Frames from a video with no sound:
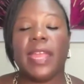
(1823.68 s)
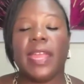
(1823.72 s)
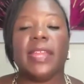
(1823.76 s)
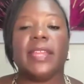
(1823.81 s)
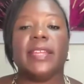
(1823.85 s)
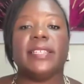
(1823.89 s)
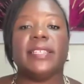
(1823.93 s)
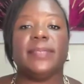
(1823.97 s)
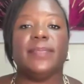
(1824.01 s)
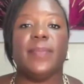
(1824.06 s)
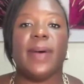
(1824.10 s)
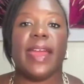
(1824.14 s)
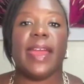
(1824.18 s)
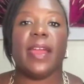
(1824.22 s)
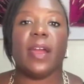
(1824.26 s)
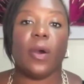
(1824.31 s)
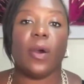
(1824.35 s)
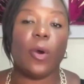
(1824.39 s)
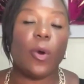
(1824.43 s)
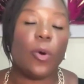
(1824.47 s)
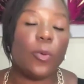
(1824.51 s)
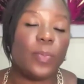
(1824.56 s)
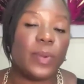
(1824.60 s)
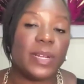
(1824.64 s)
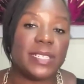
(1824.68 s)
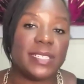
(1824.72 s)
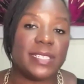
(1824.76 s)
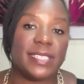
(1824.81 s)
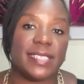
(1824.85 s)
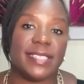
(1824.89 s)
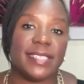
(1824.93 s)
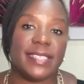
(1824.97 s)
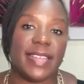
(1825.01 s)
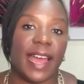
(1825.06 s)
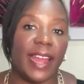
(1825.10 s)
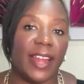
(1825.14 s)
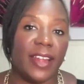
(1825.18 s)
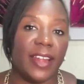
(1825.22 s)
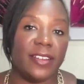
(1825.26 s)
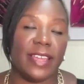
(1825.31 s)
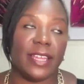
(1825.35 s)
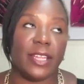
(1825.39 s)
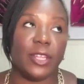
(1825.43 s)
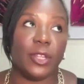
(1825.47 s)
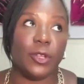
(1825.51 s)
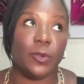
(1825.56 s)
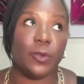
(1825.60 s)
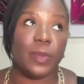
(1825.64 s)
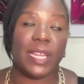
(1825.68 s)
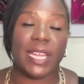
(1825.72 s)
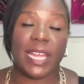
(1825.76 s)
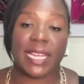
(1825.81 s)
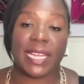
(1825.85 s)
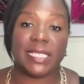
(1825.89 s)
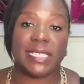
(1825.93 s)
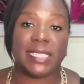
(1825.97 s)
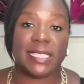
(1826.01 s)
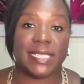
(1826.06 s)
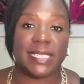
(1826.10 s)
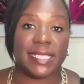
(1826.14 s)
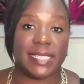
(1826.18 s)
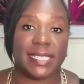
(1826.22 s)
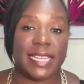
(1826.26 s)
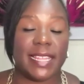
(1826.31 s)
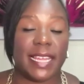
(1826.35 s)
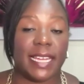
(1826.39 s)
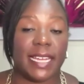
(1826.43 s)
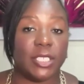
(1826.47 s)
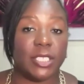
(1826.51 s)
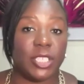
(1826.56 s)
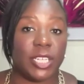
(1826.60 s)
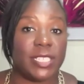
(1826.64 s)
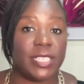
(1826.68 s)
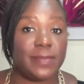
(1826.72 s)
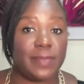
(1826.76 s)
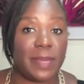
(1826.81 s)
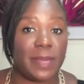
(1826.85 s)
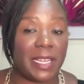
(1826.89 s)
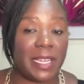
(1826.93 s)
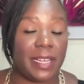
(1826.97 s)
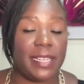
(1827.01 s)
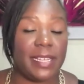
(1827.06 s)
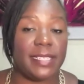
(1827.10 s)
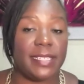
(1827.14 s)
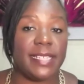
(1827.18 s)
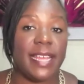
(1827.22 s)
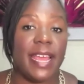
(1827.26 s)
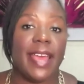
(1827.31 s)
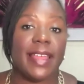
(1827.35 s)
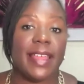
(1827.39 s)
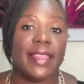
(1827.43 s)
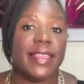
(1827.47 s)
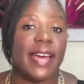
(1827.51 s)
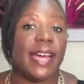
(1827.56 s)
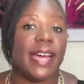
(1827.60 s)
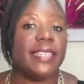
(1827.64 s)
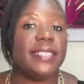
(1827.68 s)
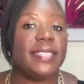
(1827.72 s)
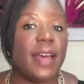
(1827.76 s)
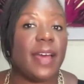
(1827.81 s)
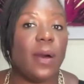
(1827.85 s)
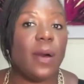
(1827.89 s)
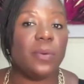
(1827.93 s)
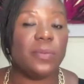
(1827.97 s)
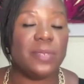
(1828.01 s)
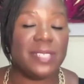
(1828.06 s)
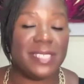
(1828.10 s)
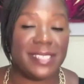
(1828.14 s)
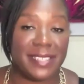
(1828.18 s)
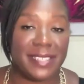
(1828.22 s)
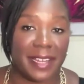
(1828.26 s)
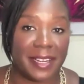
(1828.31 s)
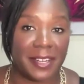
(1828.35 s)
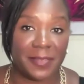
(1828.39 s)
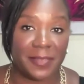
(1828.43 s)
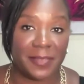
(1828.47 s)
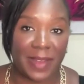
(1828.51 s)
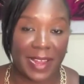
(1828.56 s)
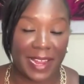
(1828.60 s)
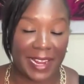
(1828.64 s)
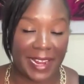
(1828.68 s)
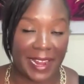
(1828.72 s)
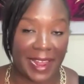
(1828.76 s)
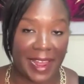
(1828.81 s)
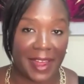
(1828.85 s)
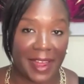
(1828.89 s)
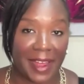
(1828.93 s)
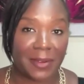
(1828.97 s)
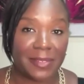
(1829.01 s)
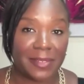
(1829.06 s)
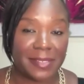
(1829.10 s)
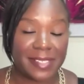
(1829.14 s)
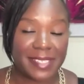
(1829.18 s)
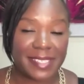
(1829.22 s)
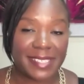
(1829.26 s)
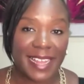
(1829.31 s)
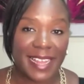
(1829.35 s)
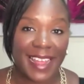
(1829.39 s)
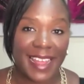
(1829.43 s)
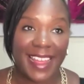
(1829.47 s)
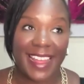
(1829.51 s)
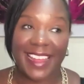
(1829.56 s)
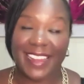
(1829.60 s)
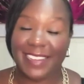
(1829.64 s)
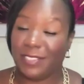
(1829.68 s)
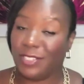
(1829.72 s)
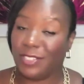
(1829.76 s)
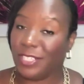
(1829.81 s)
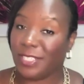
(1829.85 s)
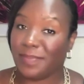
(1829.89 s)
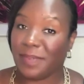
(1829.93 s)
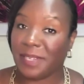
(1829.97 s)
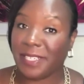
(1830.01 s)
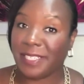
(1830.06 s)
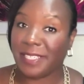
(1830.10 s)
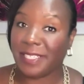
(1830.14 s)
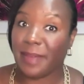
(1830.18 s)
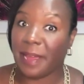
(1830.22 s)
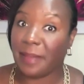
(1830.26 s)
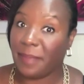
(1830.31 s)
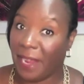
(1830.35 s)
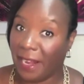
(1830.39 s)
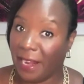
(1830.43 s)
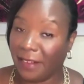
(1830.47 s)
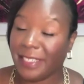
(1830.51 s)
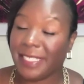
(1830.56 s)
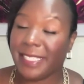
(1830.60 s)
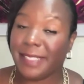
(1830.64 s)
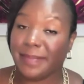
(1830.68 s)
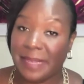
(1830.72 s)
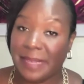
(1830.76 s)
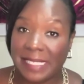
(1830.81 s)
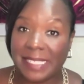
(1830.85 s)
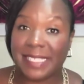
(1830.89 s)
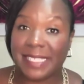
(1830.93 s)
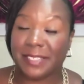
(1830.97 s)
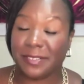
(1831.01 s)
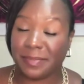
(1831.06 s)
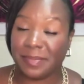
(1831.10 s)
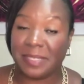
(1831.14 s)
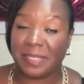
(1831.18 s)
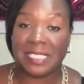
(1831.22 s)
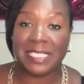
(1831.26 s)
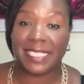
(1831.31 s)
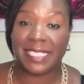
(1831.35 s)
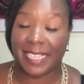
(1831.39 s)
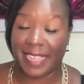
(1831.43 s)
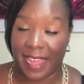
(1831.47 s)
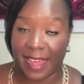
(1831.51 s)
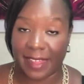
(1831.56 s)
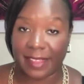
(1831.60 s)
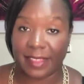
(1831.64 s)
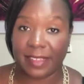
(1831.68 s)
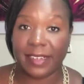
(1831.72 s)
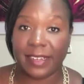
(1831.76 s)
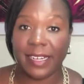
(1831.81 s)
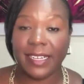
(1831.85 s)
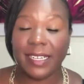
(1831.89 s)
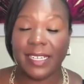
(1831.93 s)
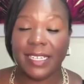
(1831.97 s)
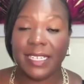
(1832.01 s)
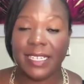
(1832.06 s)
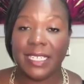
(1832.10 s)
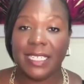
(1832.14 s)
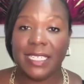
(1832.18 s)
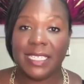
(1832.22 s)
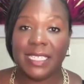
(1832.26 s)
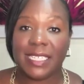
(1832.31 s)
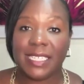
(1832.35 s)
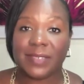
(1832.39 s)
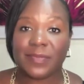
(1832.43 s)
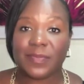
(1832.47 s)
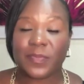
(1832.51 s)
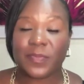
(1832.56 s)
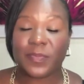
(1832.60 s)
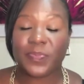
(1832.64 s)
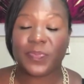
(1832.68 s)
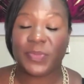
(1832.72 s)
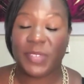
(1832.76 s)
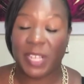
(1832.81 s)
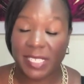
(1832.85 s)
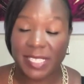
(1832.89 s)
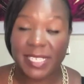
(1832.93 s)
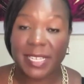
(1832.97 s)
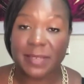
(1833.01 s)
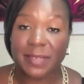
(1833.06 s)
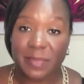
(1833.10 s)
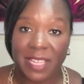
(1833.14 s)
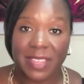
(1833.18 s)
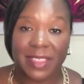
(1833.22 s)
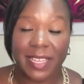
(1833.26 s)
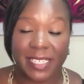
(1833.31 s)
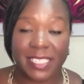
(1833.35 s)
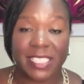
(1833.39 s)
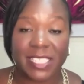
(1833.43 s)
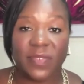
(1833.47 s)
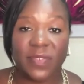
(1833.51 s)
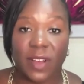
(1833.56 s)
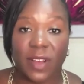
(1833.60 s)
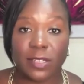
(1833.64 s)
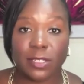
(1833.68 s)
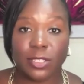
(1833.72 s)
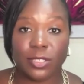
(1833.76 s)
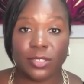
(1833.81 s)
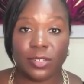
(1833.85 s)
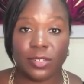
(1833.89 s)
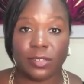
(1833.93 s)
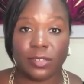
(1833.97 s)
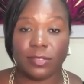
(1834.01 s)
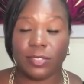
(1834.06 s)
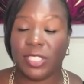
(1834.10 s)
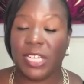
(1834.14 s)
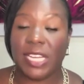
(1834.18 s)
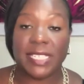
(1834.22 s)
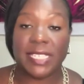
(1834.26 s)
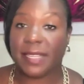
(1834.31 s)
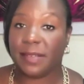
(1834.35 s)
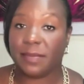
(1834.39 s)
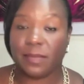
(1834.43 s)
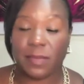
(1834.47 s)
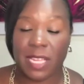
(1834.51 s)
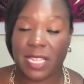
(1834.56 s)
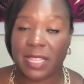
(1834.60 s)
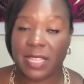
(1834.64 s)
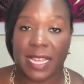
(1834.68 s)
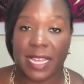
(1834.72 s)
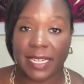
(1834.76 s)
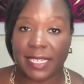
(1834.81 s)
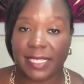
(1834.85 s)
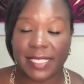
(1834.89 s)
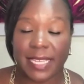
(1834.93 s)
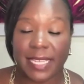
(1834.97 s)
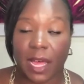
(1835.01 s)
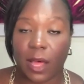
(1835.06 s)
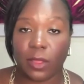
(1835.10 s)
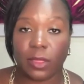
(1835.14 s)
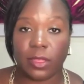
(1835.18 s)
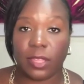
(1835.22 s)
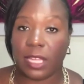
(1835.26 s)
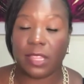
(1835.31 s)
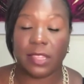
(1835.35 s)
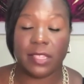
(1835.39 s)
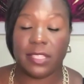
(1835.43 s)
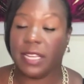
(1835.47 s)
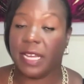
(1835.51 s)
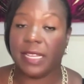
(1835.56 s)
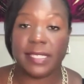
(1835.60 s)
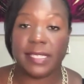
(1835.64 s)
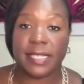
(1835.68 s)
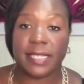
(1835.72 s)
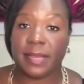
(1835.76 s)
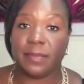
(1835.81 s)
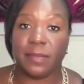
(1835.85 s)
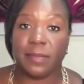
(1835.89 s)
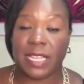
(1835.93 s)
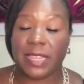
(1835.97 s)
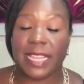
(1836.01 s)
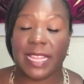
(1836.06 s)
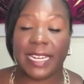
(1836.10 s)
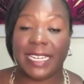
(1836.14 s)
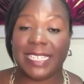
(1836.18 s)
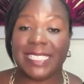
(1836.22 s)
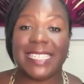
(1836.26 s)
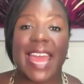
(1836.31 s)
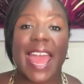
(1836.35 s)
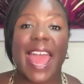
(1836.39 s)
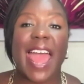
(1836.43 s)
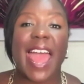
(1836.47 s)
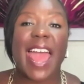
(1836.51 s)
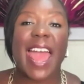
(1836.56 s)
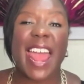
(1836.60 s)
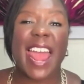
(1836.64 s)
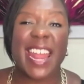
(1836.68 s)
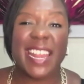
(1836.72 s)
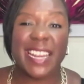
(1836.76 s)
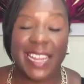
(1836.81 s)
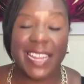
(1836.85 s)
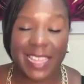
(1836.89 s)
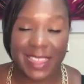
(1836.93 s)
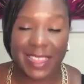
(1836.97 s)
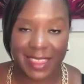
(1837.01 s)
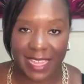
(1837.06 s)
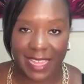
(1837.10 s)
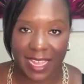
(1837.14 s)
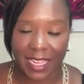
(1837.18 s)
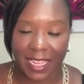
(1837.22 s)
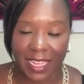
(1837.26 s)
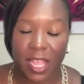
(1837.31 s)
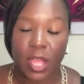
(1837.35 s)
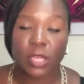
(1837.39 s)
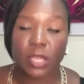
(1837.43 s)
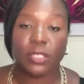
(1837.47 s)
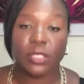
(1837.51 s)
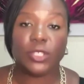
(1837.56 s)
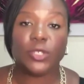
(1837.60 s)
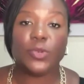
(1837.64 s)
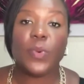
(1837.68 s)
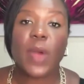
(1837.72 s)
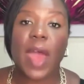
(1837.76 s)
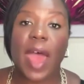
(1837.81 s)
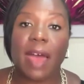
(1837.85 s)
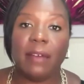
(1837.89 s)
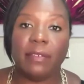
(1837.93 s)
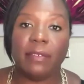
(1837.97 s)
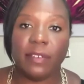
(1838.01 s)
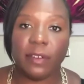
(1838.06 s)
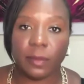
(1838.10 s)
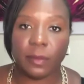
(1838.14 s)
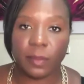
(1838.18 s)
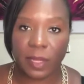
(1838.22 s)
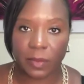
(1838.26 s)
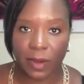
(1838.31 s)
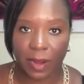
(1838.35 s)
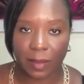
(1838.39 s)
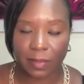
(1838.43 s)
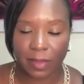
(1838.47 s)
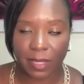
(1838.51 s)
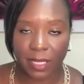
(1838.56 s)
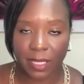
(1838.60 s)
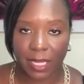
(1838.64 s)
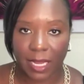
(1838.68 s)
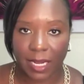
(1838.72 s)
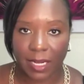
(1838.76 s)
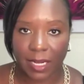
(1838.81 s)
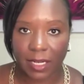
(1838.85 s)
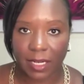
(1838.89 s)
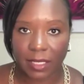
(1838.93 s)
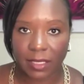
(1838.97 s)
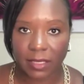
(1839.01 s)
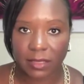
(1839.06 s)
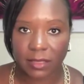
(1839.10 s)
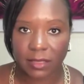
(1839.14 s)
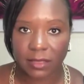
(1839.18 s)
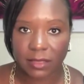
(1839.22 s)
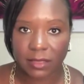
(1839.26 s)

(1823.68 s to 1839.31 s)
it is my hope and desire that you begin to see that just because that's how it was done in my house, and just because my parents may still be together, doesn't mean that it's functional, doesn't mean that it's healthy, doesn't mean that it's anything to ever be replicated.